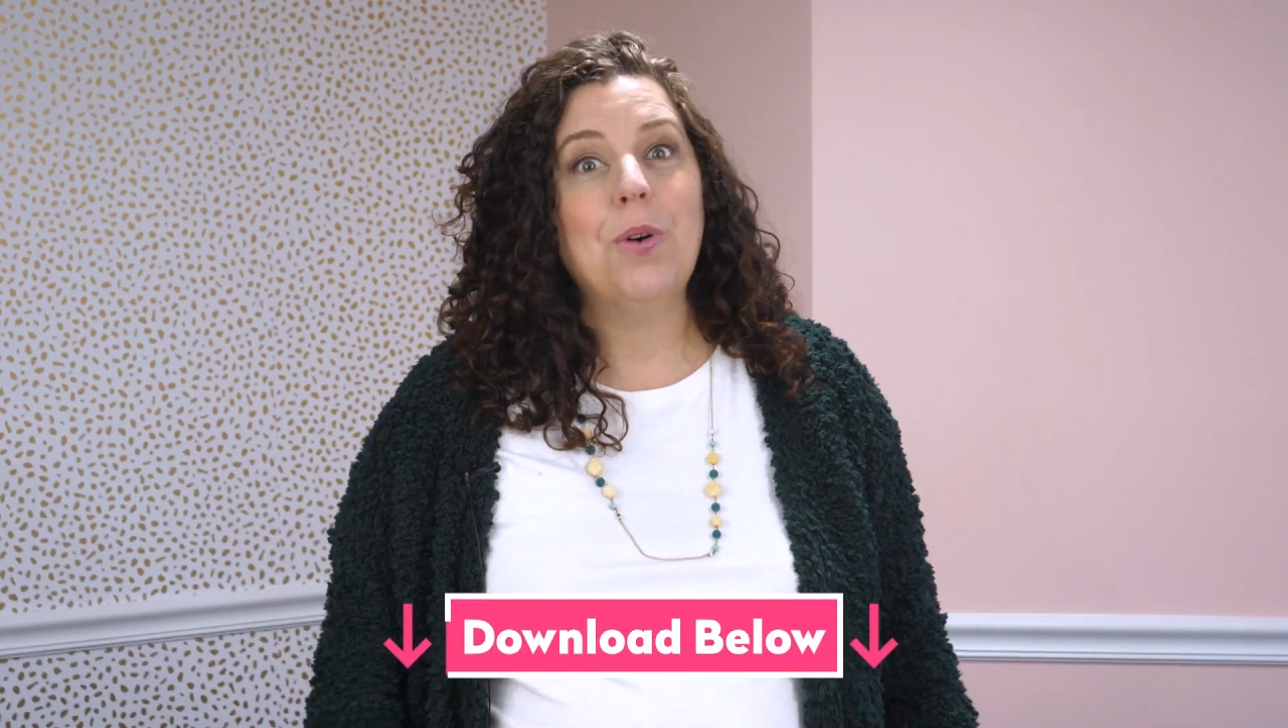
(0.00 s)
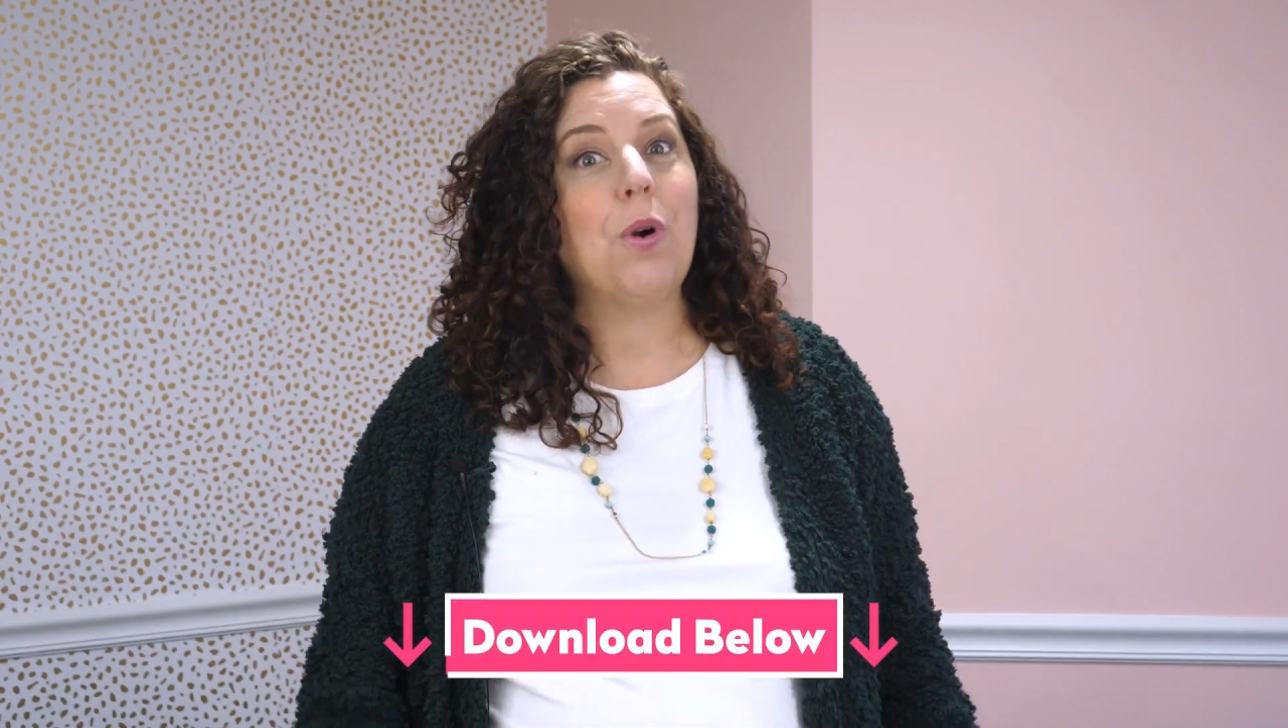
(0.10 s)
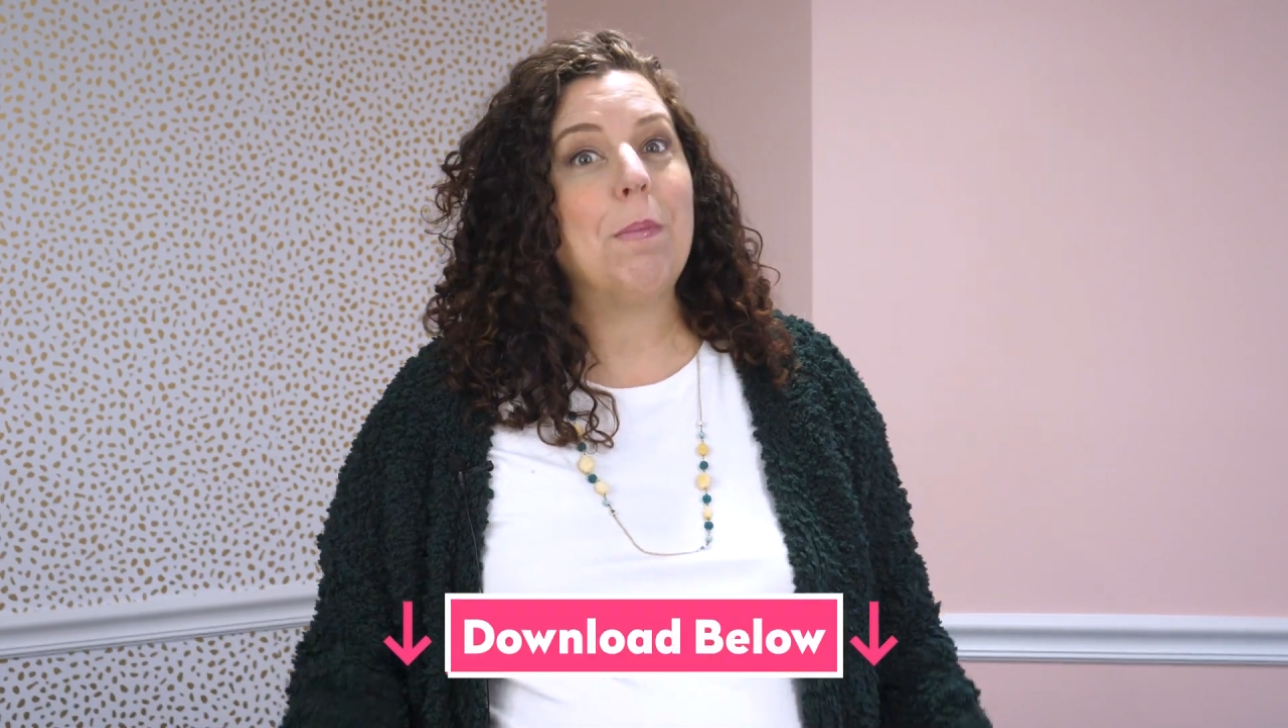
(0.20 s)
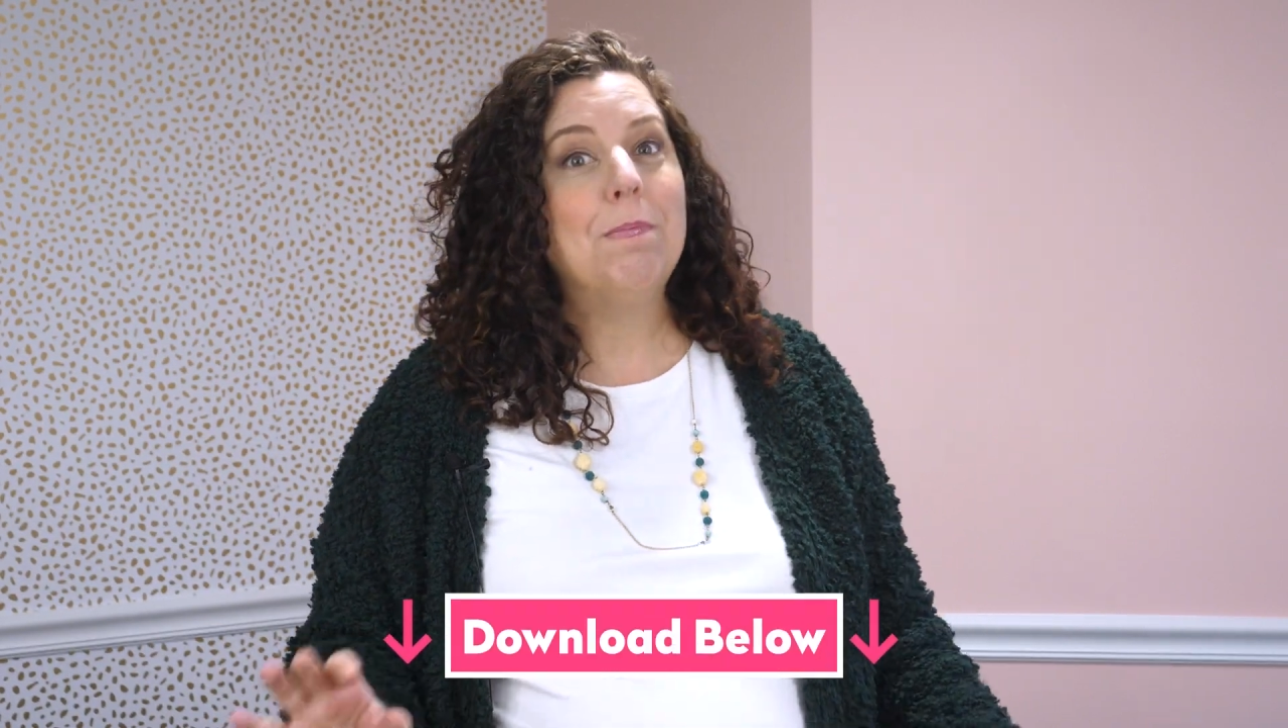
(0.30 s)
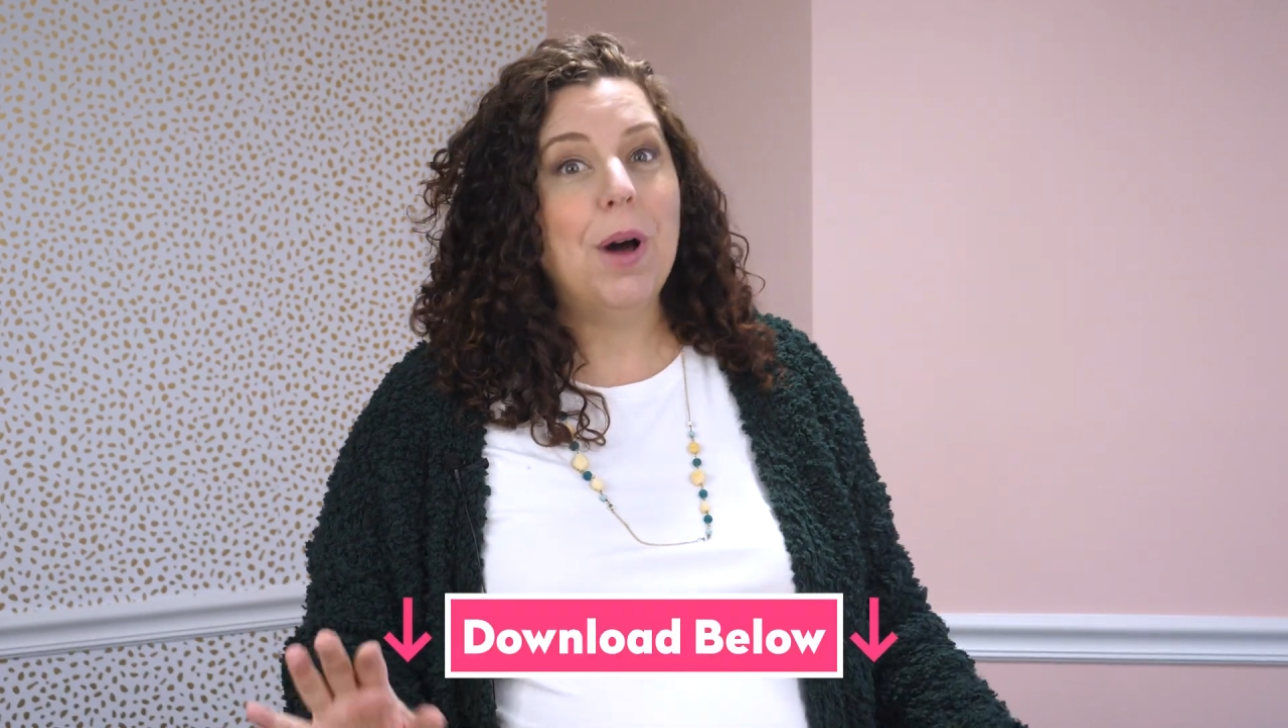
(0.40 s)

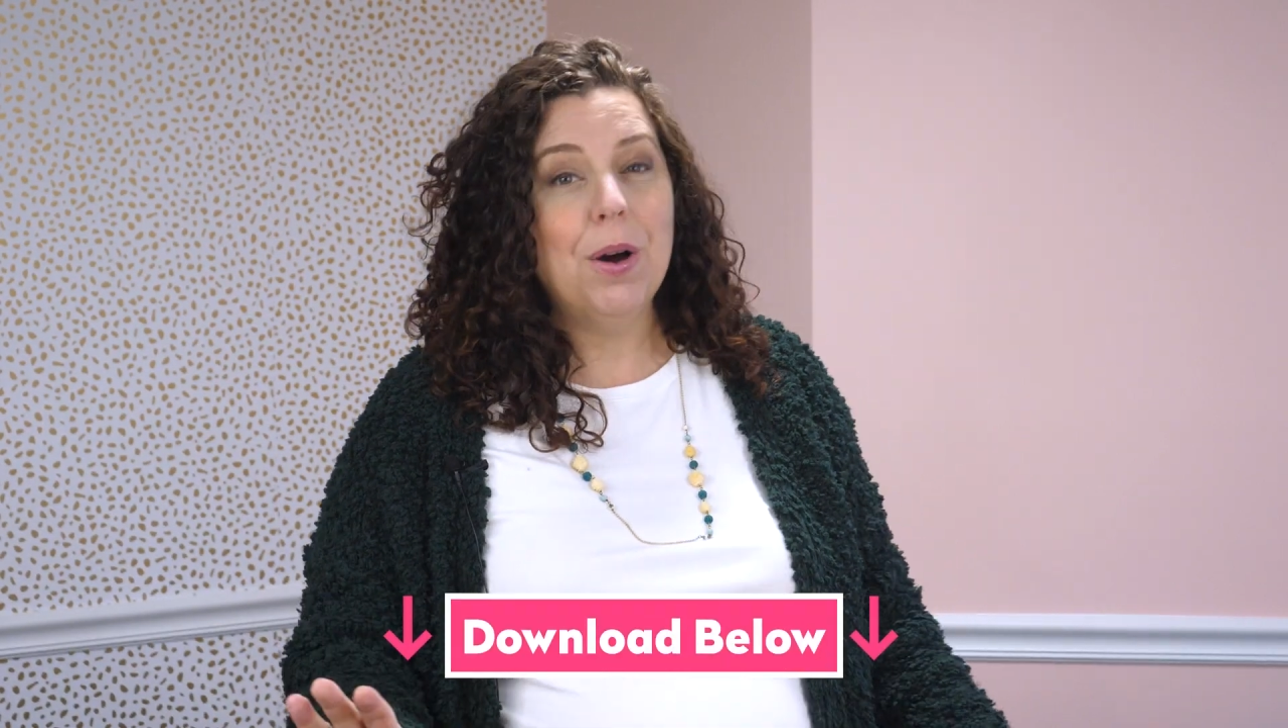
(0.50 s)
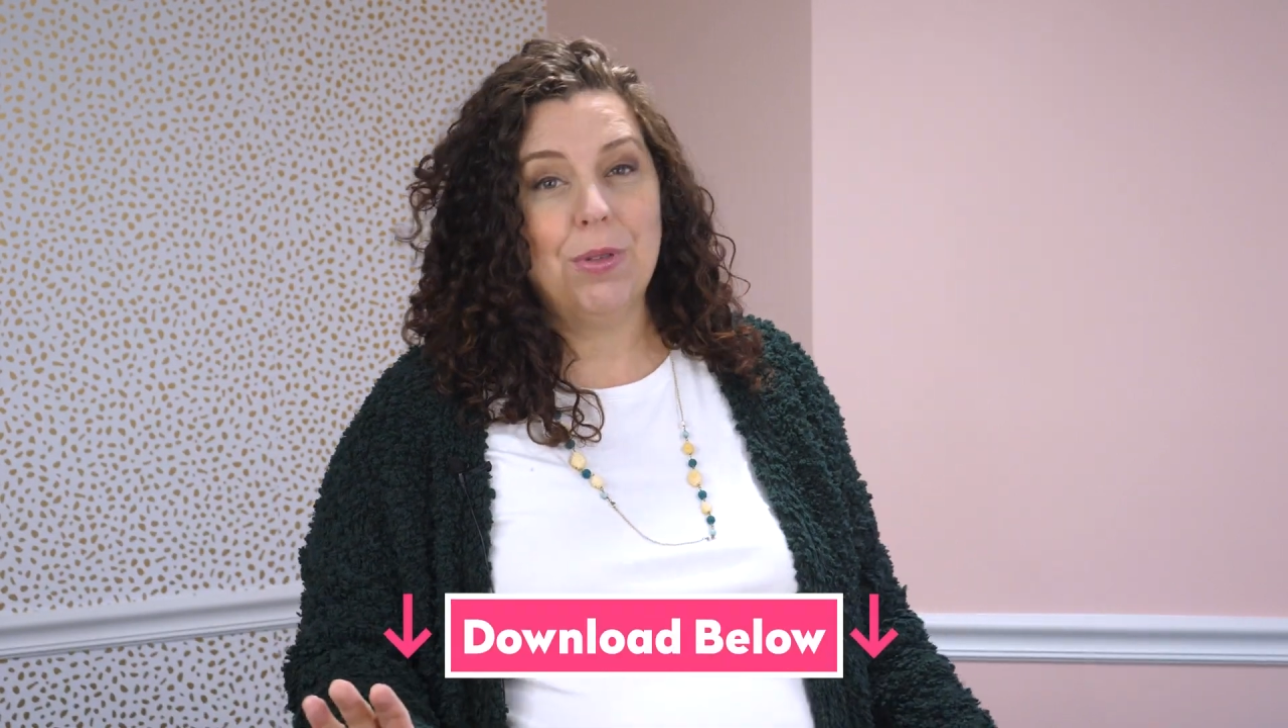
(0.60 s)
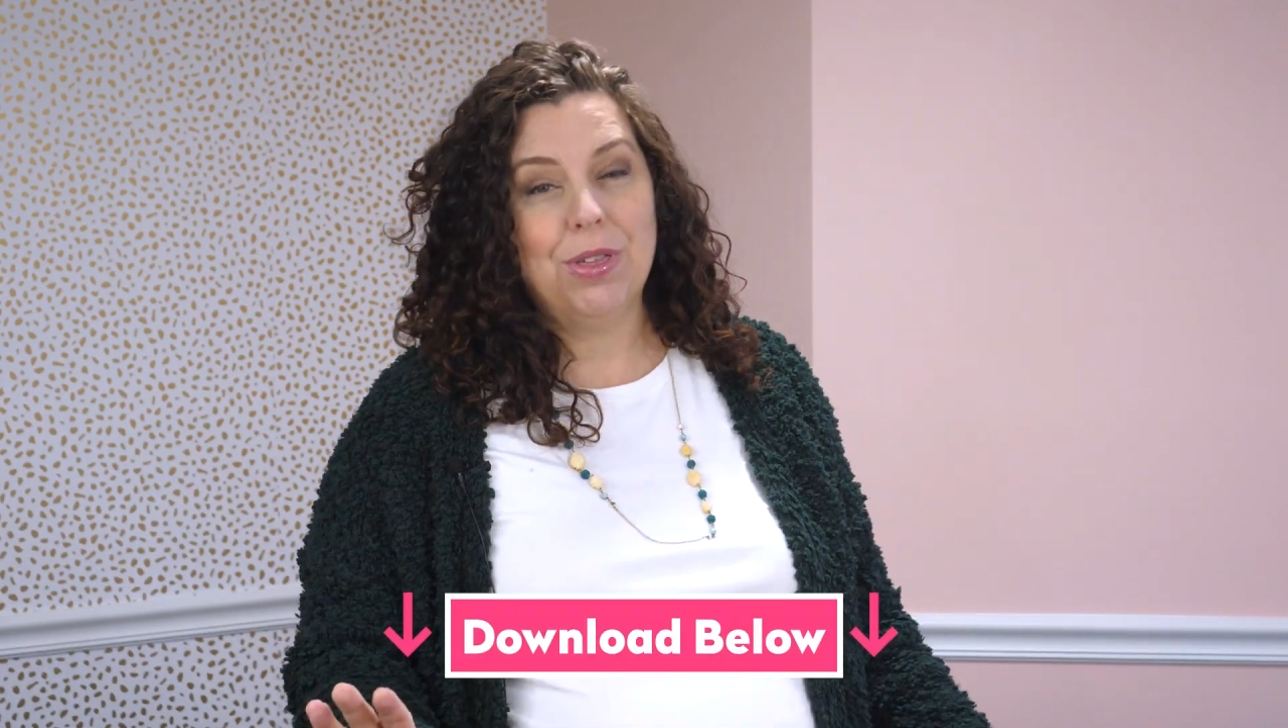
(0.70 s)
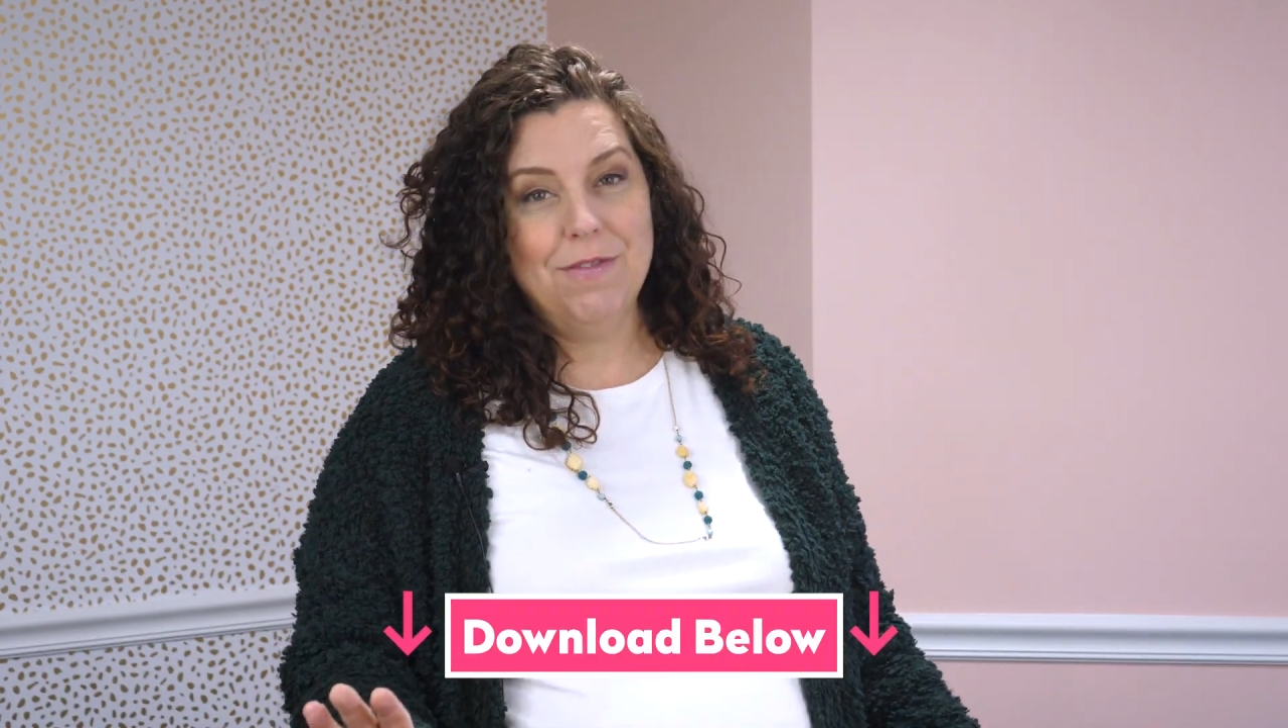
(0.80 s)
or both